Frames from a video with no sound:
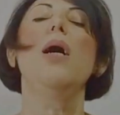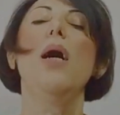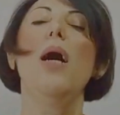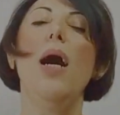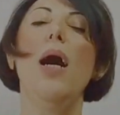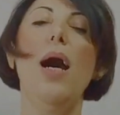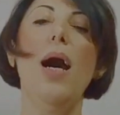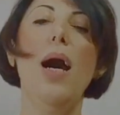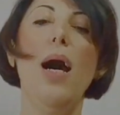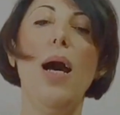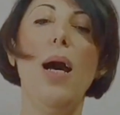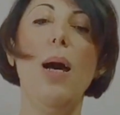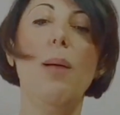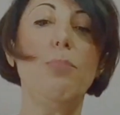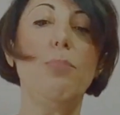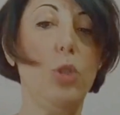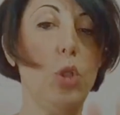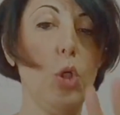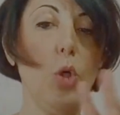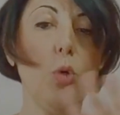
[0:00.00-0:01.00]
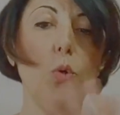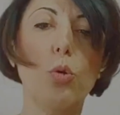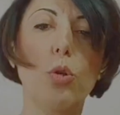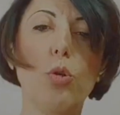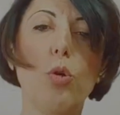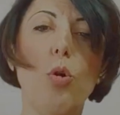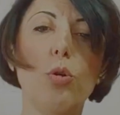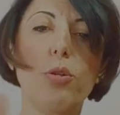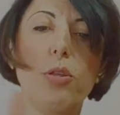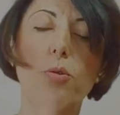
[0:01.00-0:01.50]
So you'll
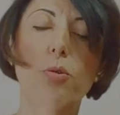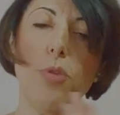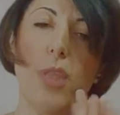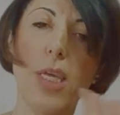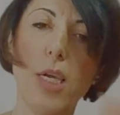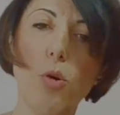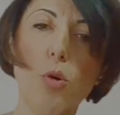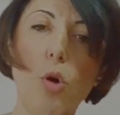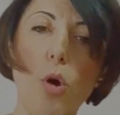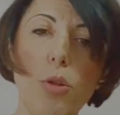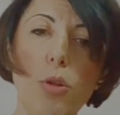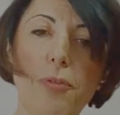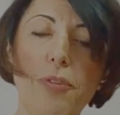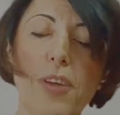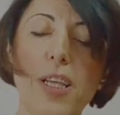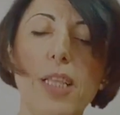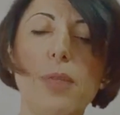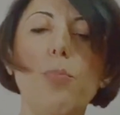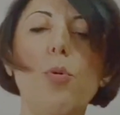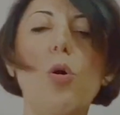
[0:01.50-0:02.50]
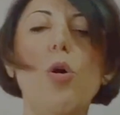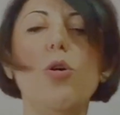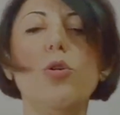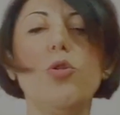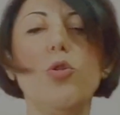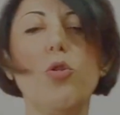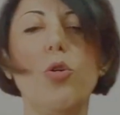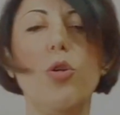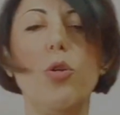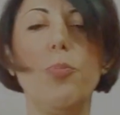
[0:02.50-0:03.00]
go to the gold field mode,
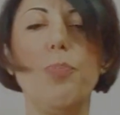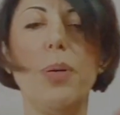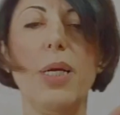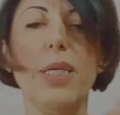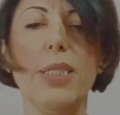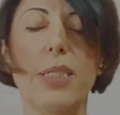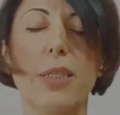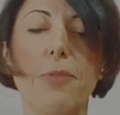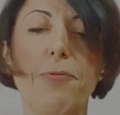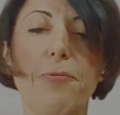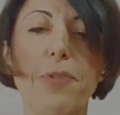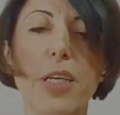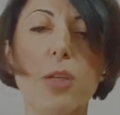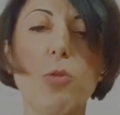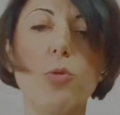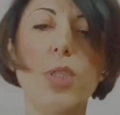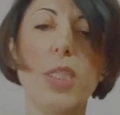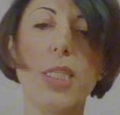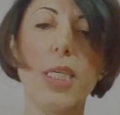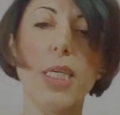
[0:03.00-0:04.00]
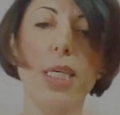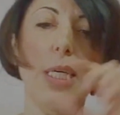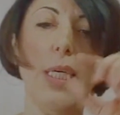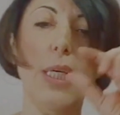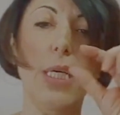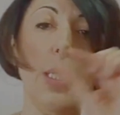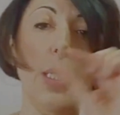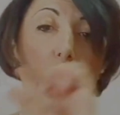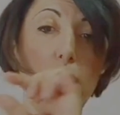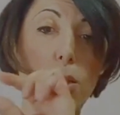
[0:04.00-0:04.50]
you'll press the frequency
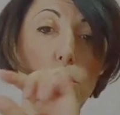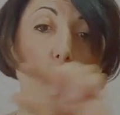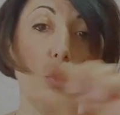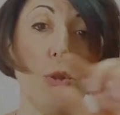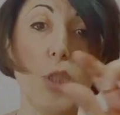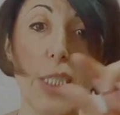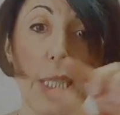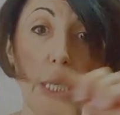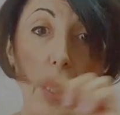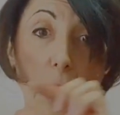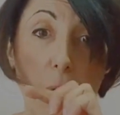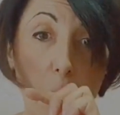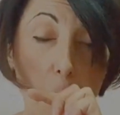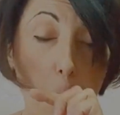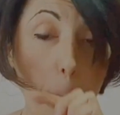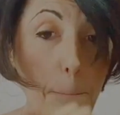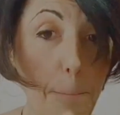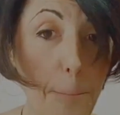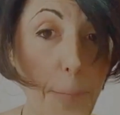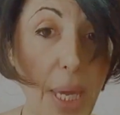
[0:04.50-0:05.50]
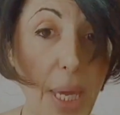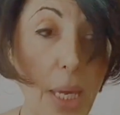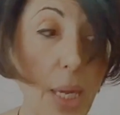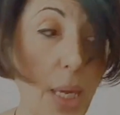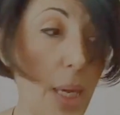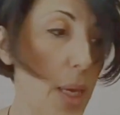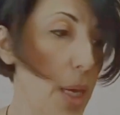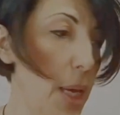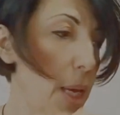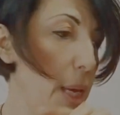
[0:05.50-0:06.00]
key, and you'll see
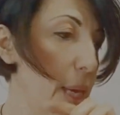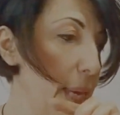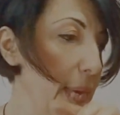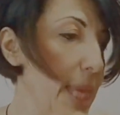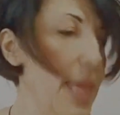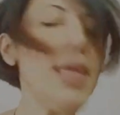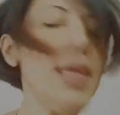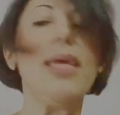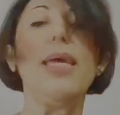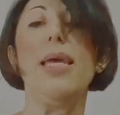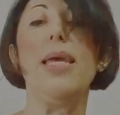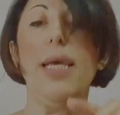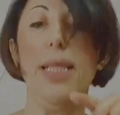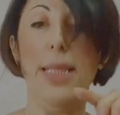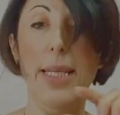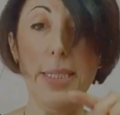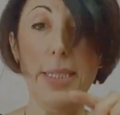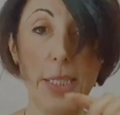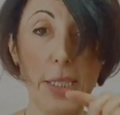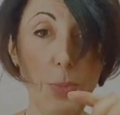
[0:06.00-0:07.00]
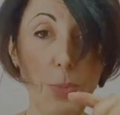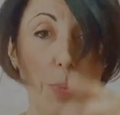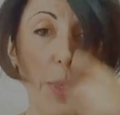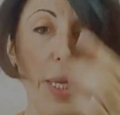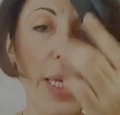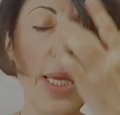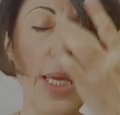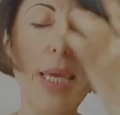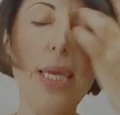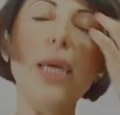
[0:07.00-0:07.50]
BE, letters
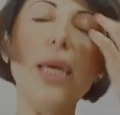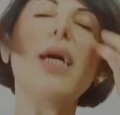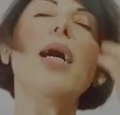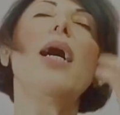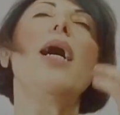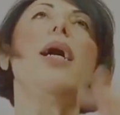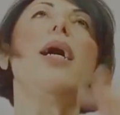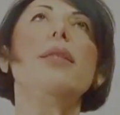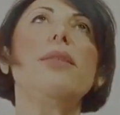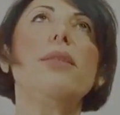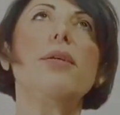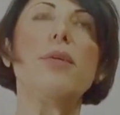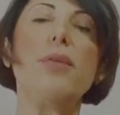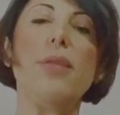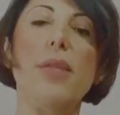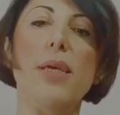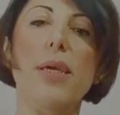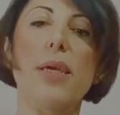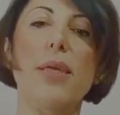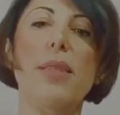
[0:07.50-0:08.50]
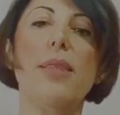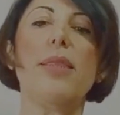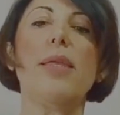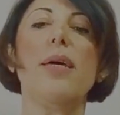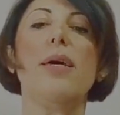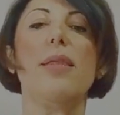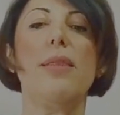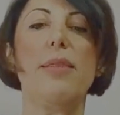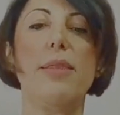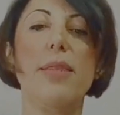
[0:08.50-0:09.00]
BE underneath
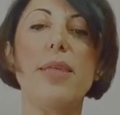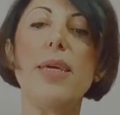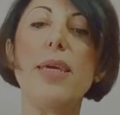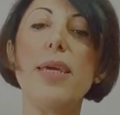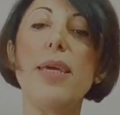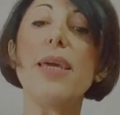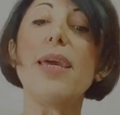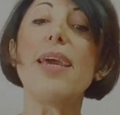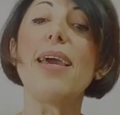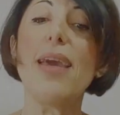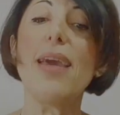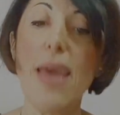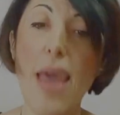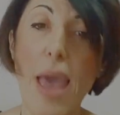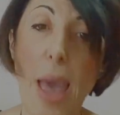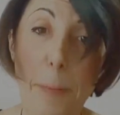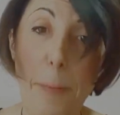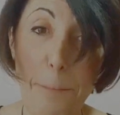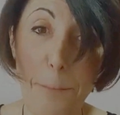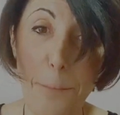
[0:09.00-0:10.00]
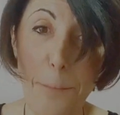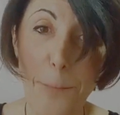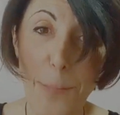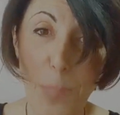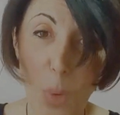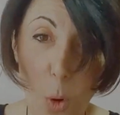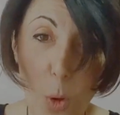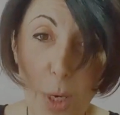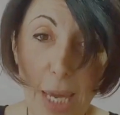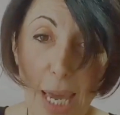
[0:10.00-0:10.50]
the M,
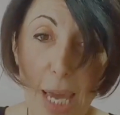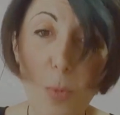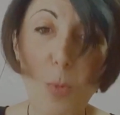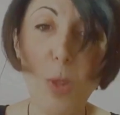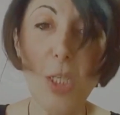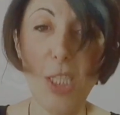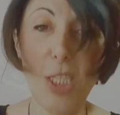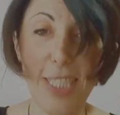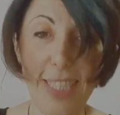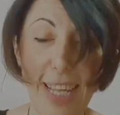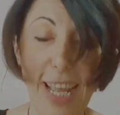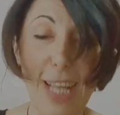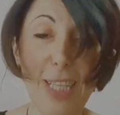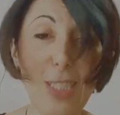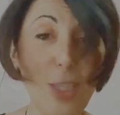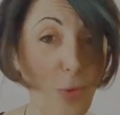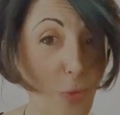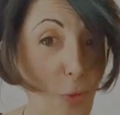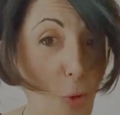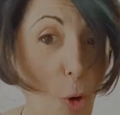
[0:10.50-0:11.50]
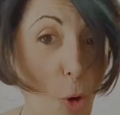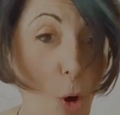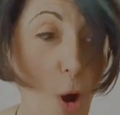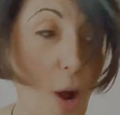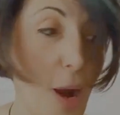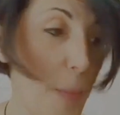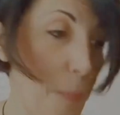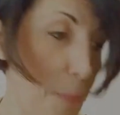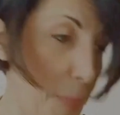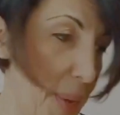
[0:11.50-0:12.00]
okay, which stands for
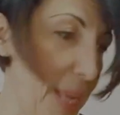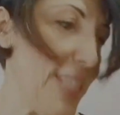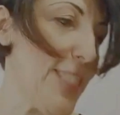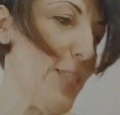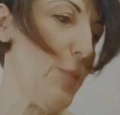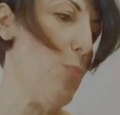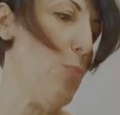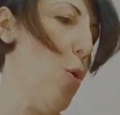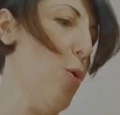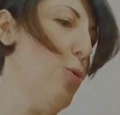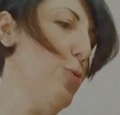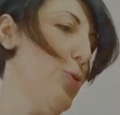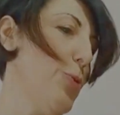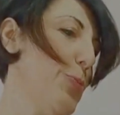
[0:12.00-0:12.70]
beast mode.